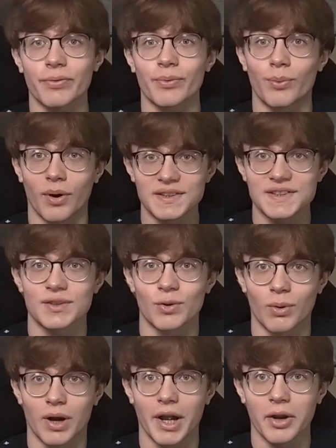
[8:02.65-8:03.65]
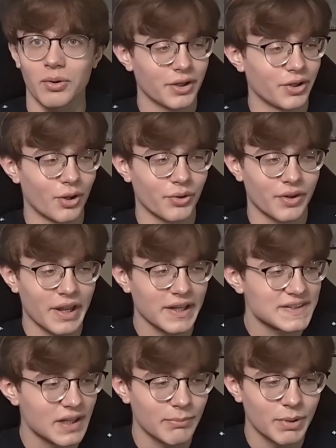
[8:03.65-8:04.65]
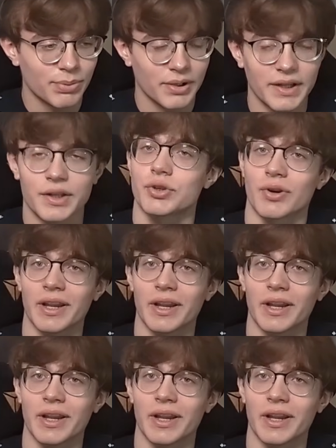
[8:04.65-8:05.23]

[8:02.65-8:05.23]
once in a while. You know, the next time you play the train